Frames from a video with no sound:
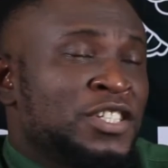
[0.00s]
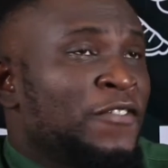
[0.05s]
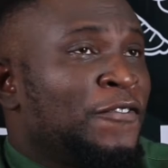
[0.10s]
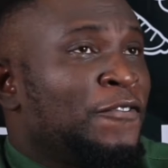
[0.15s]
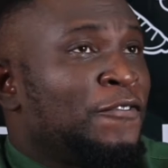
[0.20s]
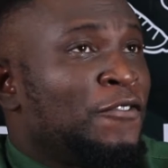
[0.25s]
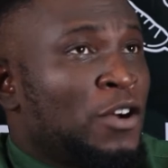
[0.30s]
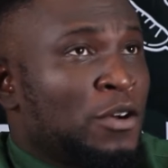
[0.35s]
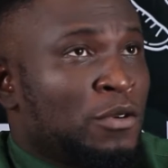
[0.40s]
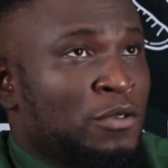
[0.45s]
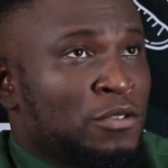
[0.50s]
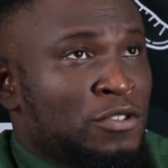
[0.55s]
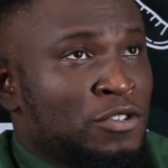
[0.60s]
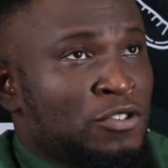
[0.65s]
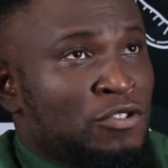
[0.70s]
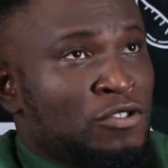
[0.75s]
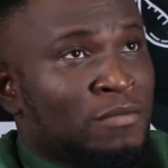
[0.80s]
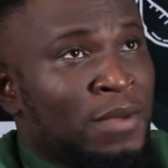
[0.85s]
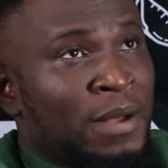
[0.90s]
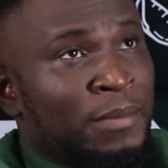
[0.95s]
is the fuel to
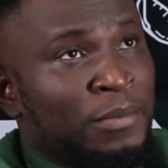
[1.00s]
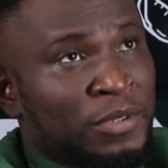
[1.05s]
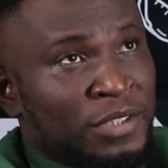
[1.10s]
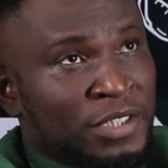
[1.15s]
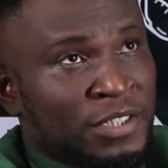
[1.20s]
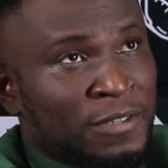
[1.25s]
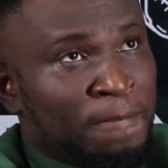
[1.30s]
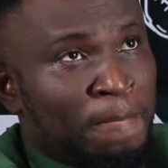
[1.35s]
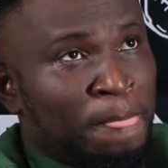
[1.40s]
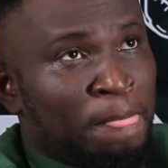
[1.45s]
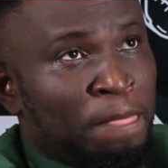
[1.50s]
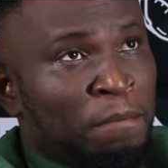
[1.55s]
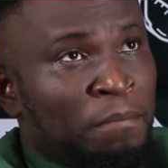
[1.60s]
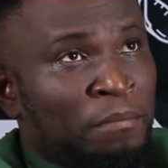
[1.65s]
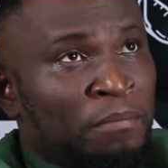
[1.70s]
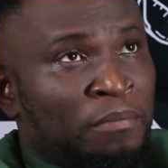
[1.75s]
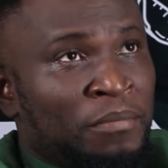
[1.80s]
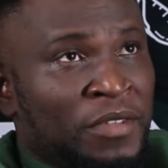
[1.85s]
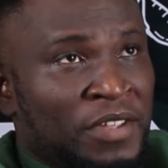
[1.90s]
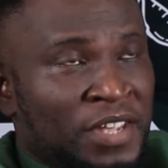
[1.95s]
the human body,
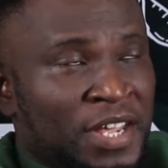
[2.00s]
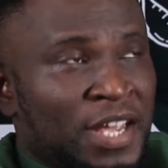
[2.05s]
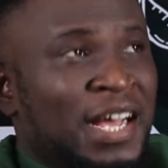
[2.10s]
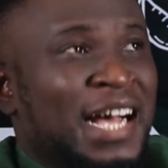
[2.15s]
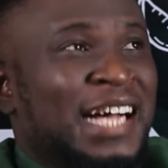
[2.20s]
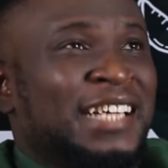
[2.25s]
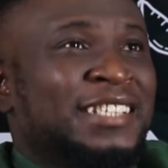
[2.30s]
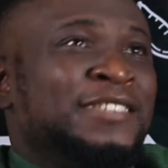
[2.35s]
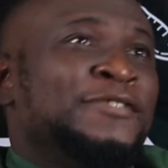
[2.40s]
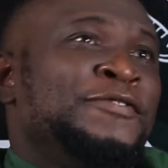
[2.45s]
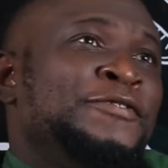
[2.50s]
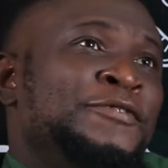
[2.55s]
yeah, and